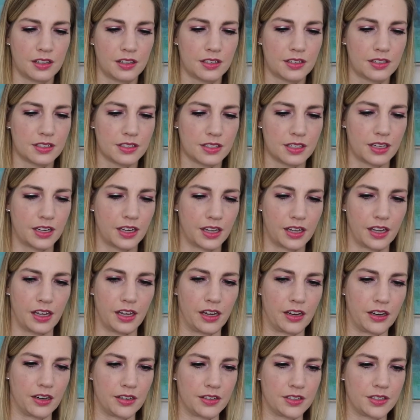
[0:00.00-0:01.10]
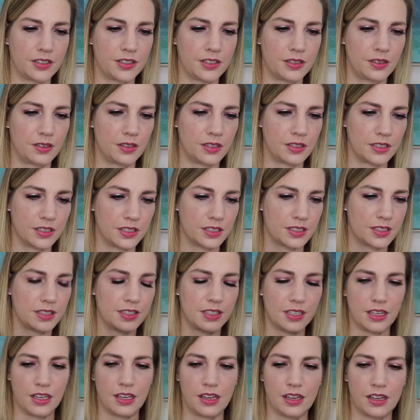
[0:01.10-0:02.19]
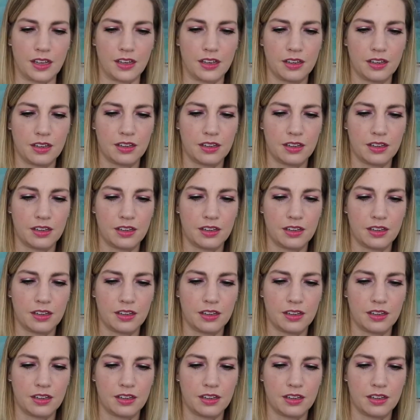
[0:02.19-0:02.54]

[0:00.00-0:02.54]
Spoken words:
sitting here, so you can just see